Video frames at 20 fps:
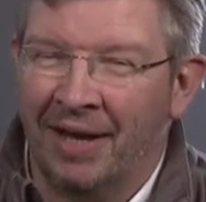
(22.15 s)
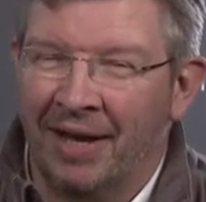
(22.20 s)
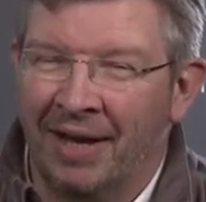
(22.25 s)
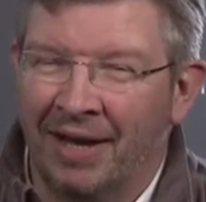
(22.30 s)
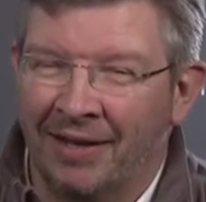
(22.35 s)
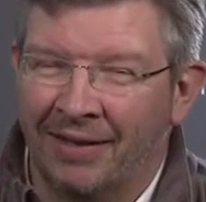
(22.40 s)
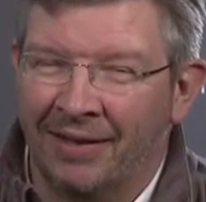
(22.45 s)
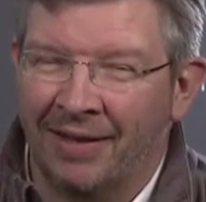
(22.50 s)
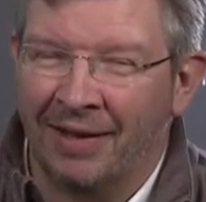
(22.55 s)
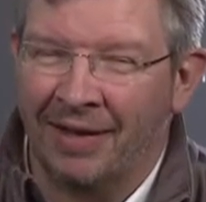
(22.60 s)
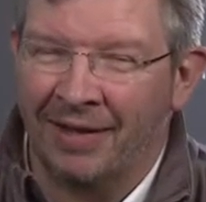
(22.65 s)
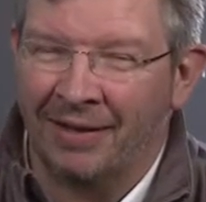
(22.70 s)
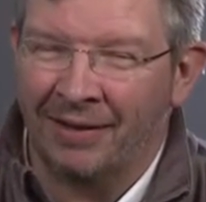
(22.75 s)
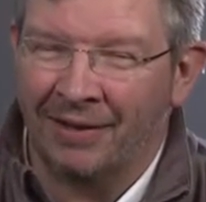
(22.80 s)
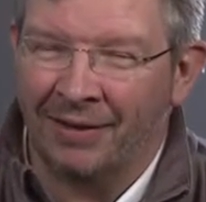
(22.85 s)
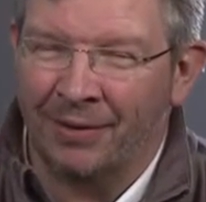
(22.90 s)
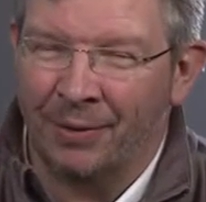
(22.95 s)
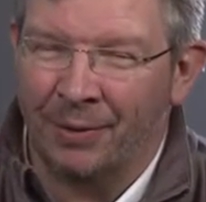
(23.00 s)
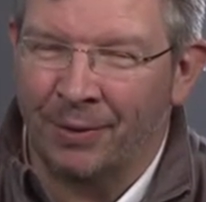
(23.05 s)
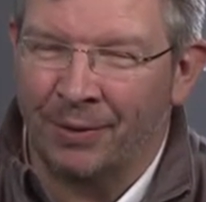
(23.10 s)

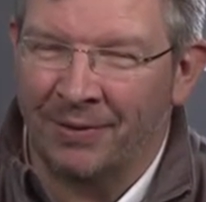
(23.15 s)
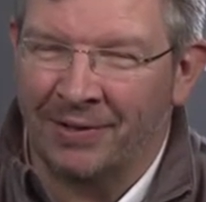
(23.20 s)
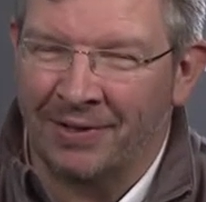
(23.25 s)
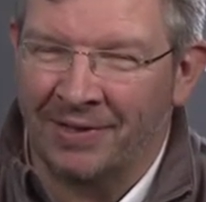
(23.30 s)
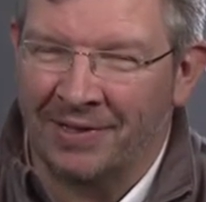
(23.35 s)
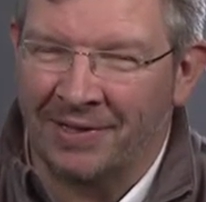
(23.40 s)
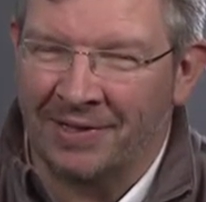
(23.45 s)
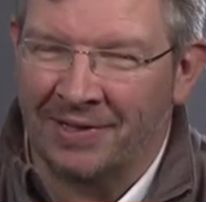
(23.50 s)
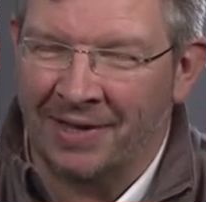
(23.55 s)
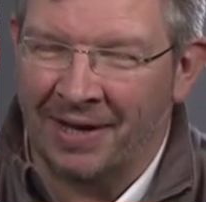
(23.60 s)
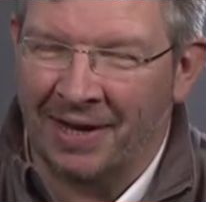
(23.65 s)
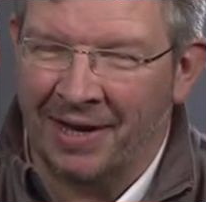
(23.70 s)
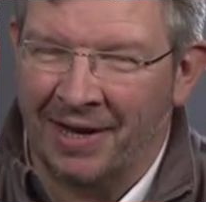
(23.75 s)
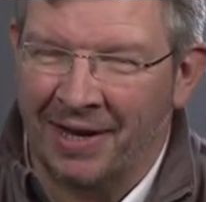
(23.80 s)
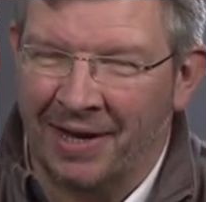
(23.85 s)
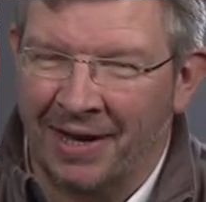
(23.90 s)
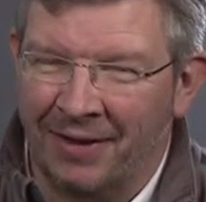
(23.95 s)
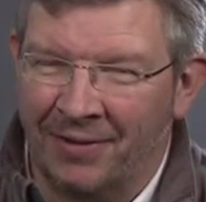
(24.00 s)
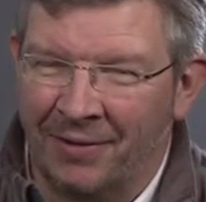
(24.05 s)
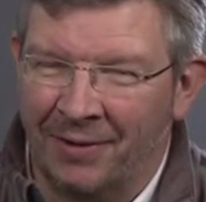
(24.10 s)
It causes,
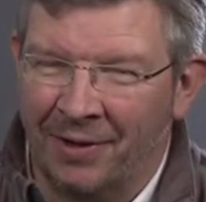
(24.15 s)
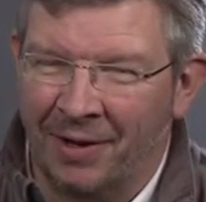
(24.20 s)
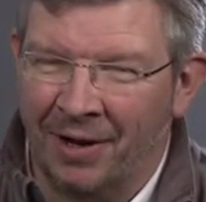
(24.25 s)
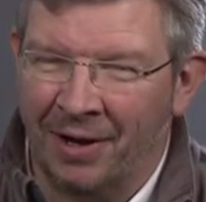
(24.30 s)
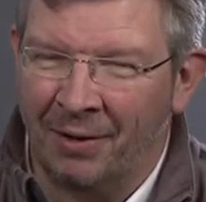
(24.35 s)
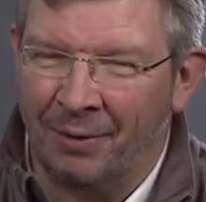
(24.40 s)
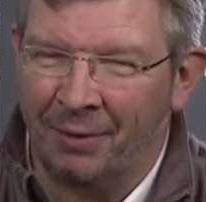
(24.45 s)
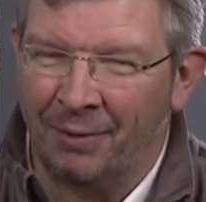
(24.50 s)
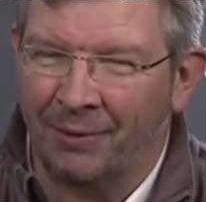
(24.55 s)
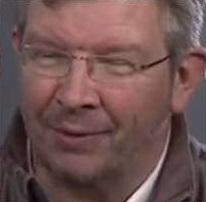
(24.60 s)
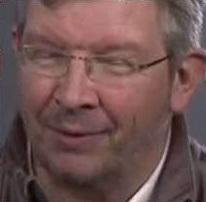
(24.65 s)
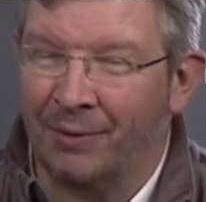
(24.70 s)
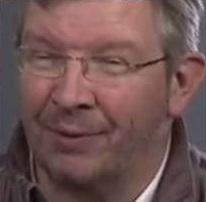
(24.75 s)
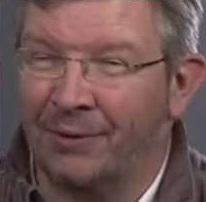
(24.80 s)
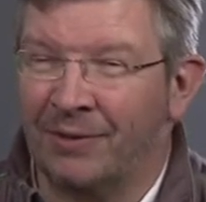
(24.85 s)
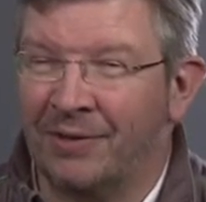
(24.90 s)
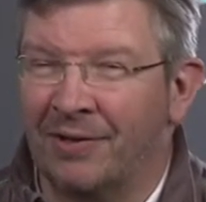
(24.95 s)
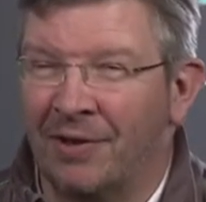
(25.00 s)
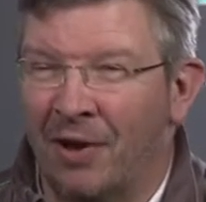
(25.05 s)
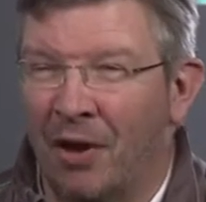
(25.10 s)
a new car always
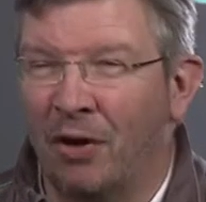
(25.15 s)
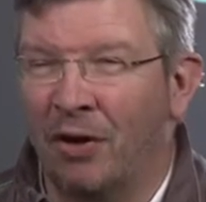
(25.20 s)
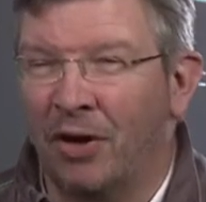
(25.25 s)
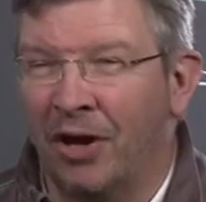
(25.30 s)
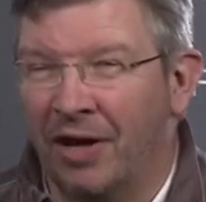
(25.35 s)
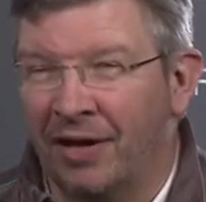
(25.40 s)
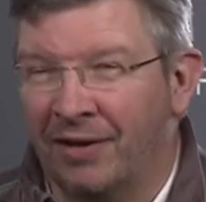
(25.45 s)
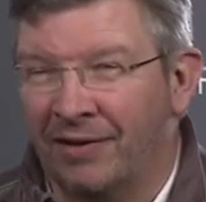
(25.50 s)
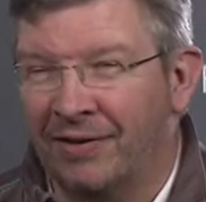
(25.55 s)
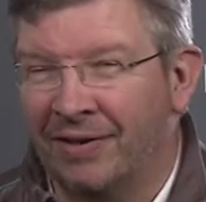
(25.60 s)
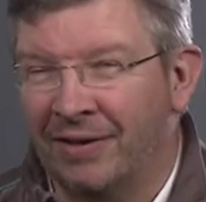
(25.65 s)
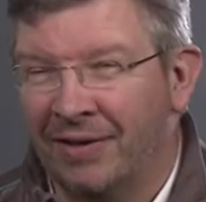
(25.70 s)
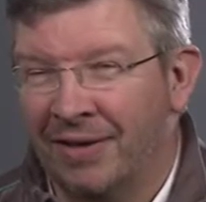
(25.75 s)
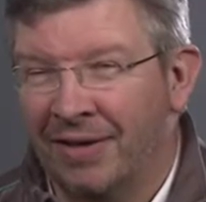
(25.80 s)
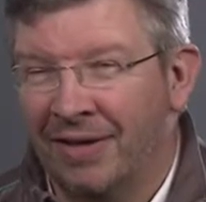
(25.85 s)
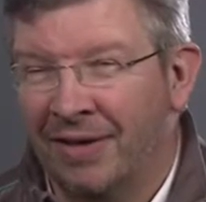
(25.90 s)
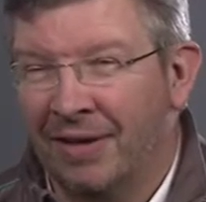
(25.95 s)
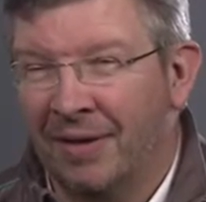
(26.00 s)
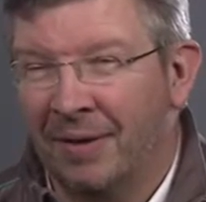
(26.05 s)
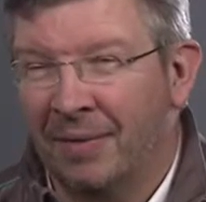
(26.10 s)
causes long nights,
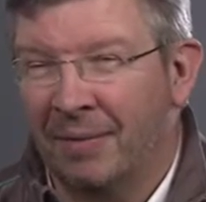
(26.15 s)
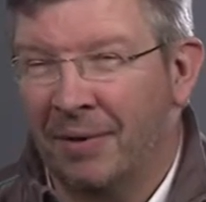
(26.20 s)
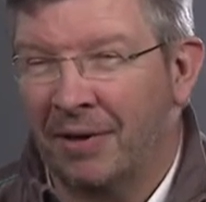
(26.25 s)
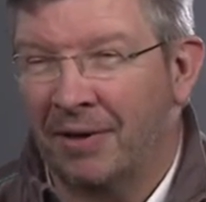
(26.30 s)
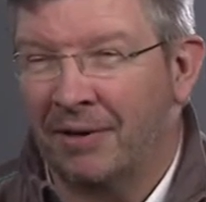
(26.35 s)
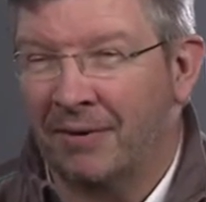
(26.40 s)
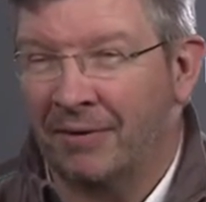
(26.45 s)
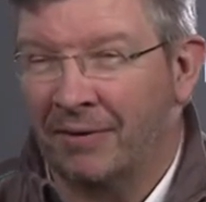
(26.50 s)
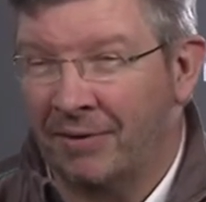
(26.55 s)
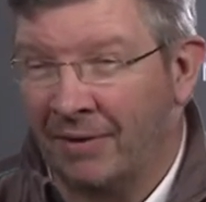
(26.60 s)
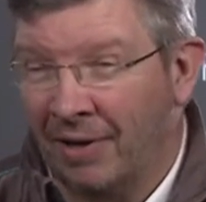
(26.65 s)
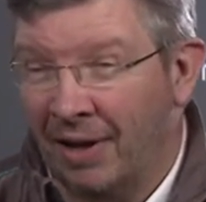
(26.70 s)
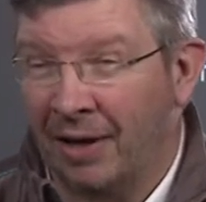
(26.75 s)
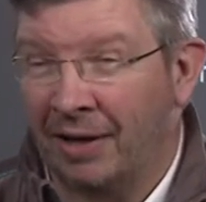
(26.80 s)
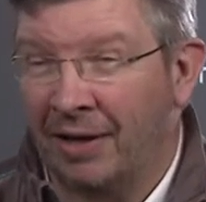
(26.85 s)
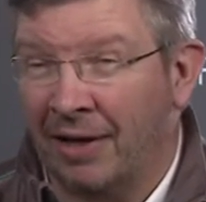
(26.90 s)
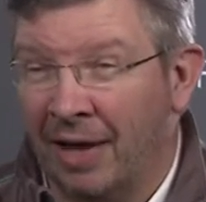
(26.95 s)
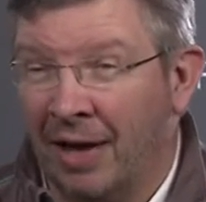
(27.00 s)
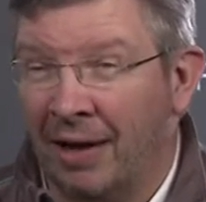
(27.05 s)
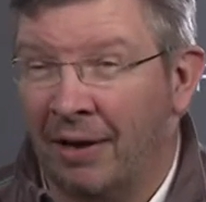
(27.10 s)
because
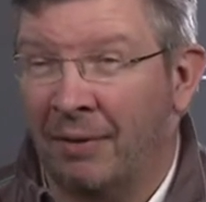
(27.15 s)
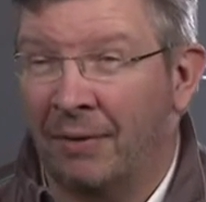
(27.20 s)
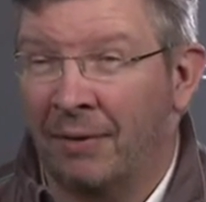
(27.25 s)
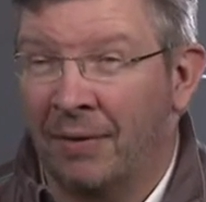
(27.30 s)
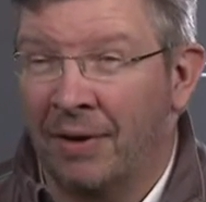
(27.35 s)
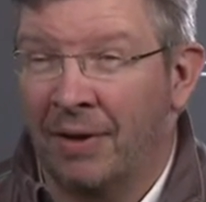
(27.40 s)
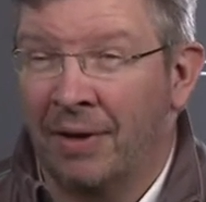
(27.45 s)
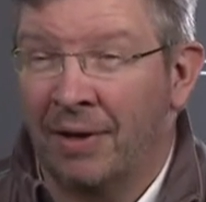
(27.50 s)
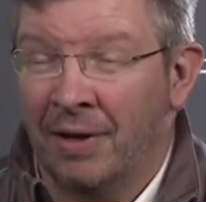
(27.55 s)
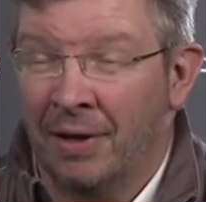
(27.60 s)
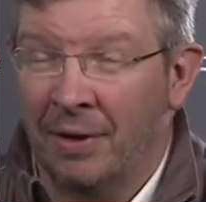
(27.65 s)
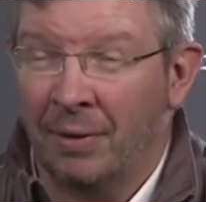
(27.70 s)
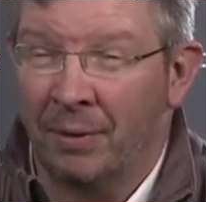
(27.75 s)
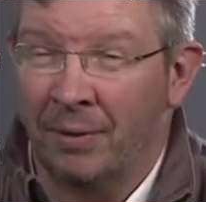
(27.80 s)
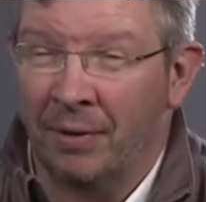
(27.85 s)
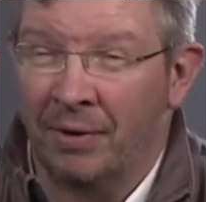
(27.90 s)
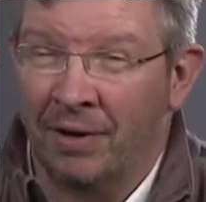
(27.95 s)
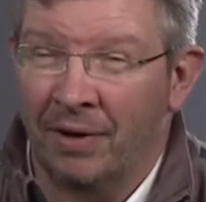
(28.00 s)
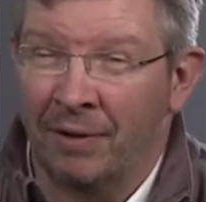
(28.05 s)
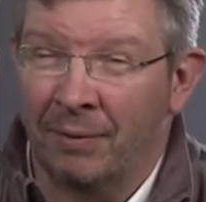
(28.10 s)
like now
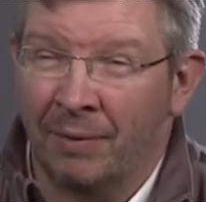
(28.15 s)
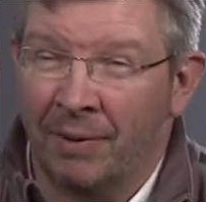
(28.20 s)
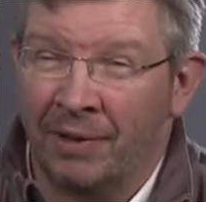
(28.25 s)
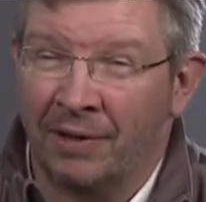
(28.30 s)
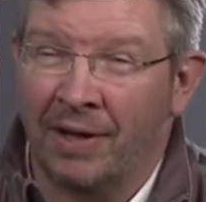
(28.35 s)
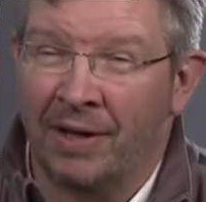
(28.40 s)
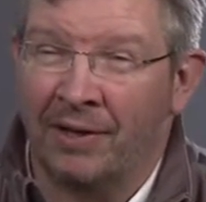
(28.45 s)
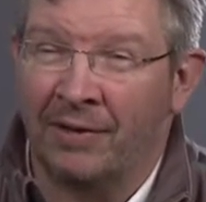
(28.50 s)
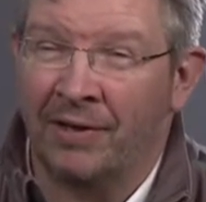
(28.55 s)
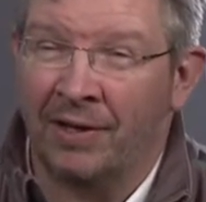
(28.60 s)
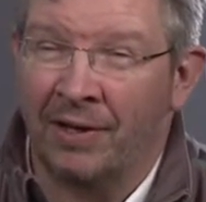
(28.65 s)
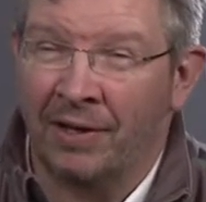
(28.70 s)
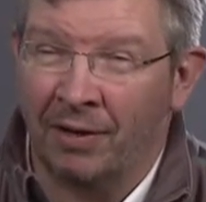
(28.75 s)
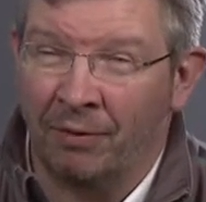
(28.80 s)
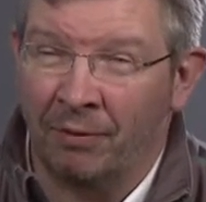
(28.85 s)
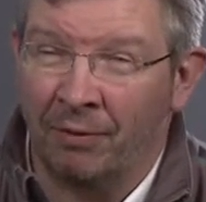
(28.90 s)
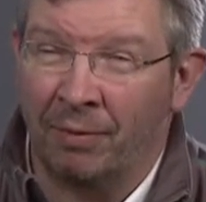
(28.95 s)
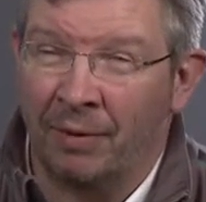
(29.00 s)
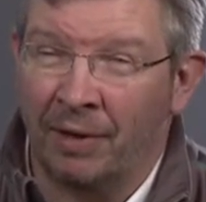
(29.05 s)
we're testing and